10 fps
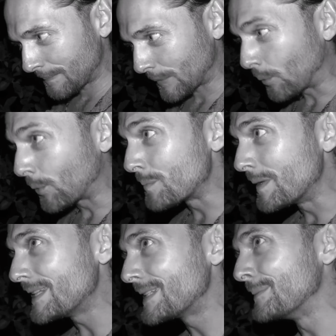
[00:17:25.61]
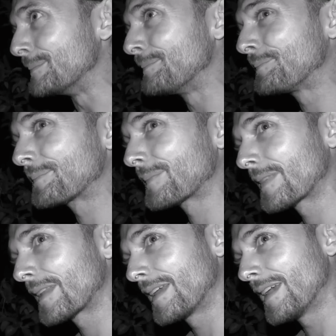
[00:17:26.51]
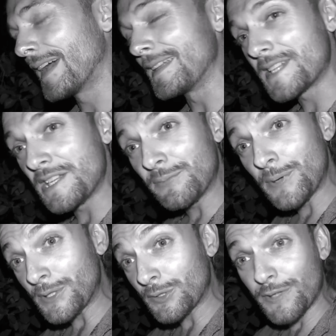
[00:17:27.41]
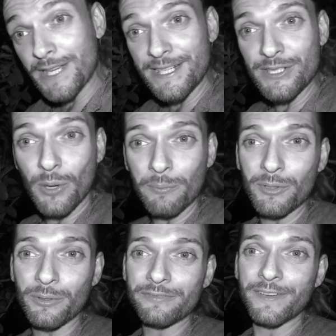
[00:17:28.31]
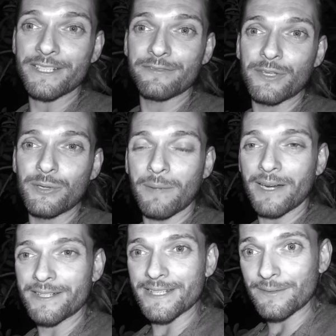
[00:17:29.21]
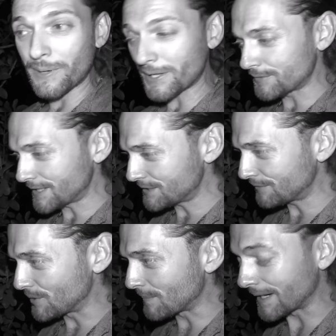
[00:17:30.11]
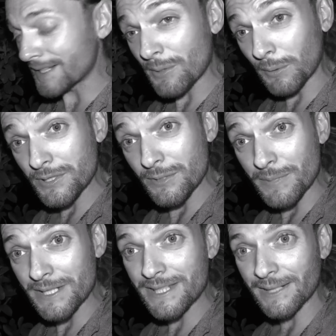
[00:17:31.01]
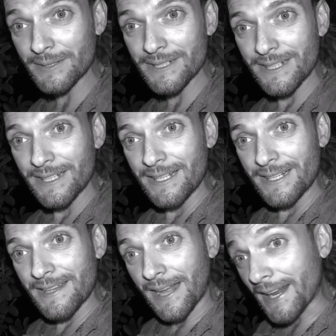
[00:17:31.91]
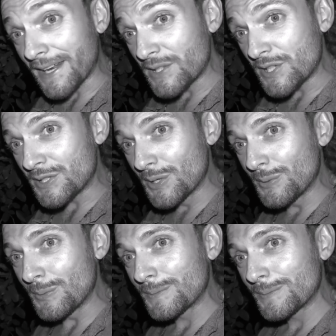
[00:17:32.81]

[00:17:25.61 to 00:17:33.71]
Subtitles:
Go and meet him and see if we can create a domino effect for humanity, where the rest of humanity wants to meet that energy too.